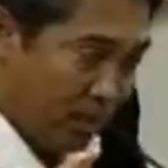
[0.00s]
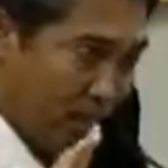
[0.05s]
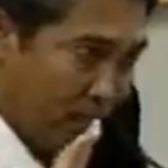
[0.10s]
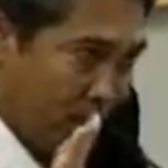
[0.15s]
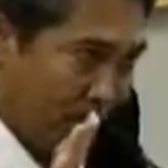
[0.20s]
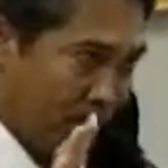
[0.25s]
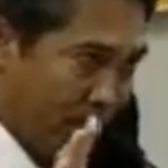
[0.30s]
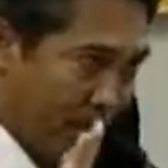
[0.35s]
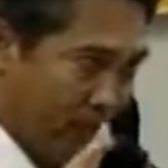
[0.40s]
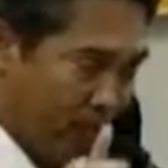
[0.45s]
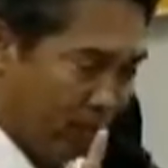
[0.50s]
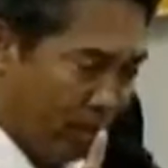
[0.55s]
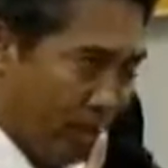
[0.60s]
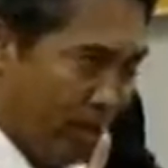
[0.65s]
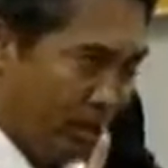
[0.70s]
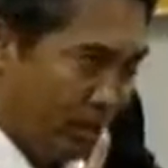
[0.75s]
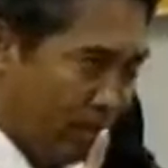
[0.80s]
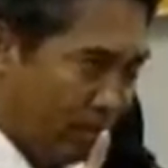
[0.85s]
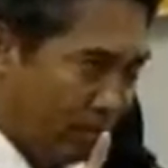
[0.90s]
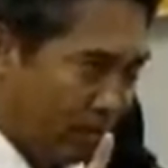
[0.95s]
not we have
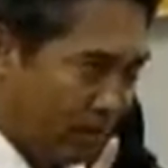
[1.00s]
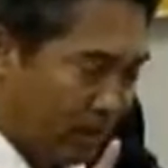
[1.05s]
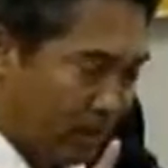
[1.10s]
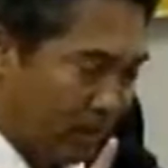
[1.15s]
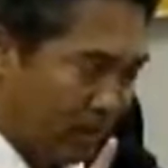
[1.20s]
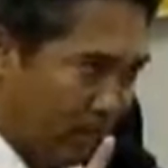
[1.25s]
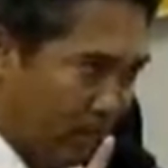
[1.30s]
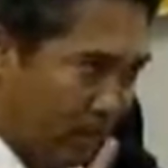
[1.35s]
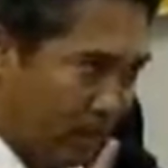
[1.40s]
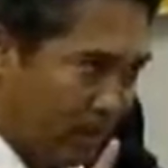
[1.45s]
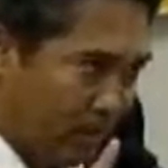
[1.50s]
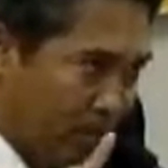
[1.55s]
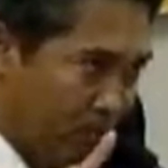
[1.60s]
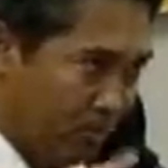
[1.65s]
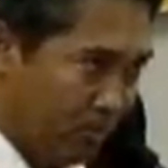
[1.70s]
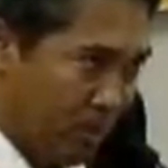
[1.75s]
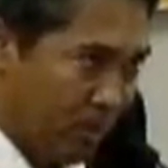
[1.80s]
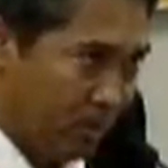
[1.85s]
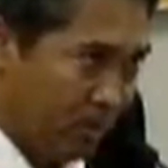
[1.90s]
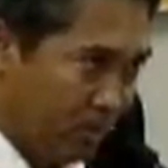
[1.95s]
locked out technology
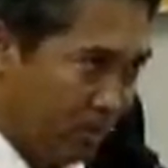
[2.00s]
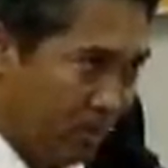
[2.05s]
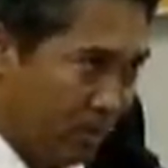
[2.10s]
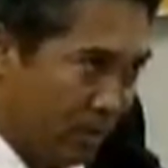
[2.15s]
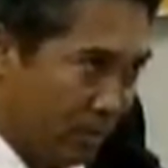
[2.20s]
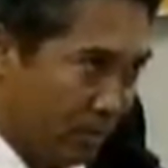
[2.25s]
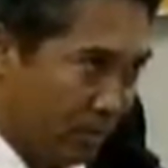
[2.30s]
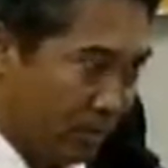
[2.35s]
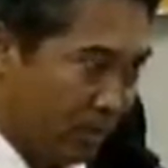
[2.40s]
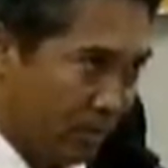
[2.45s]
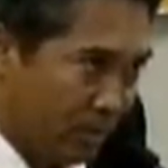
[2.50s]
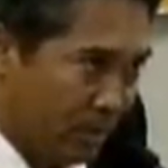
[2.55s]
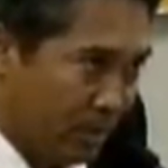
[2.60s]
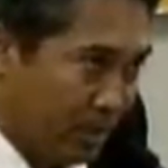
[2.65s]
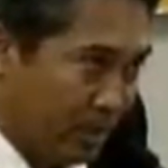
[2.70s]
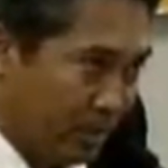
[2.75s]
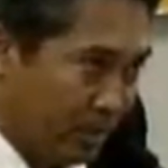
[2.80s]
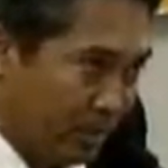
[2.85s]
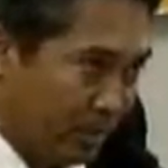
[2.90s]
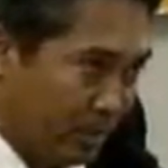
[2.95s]
based on that vote that we
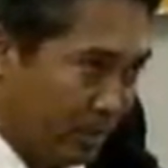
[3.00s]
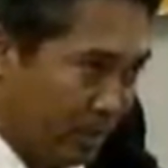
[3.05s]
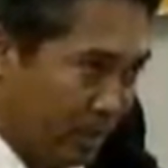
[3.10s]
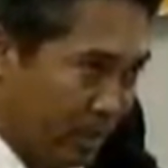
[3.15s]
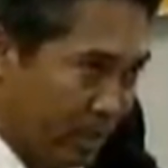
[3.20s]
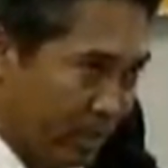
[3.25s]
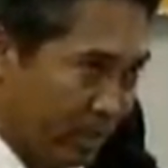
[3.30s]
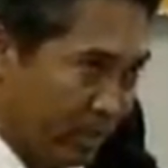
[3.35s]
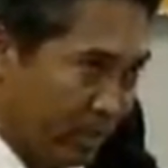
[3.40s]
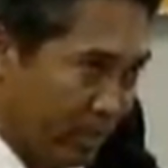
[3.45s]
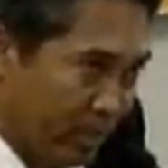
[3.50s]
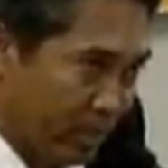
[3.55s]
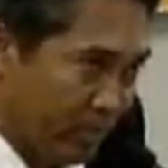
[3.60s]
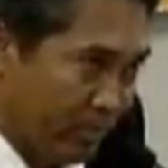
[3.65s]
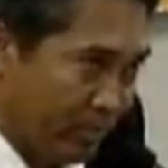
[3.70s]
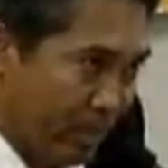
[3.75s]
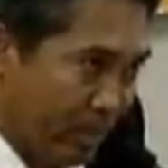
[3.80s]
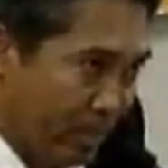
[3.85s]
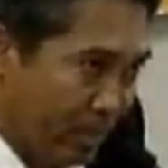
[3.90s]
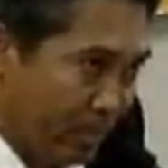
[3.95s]
did on the LPA
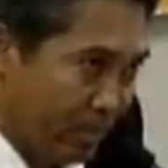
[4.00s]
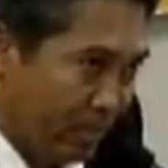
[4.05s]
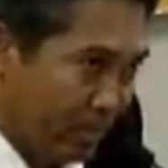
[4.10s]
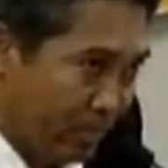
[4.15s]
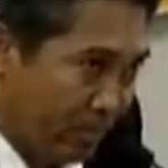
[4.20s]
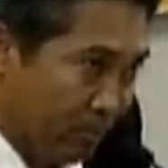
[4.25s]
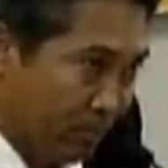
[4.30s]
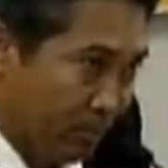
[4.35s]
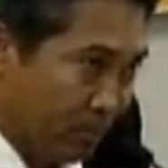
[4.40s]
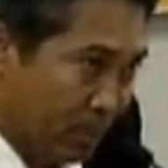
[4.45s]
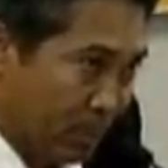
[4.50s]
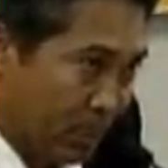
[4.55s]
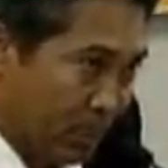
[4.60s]
back in December.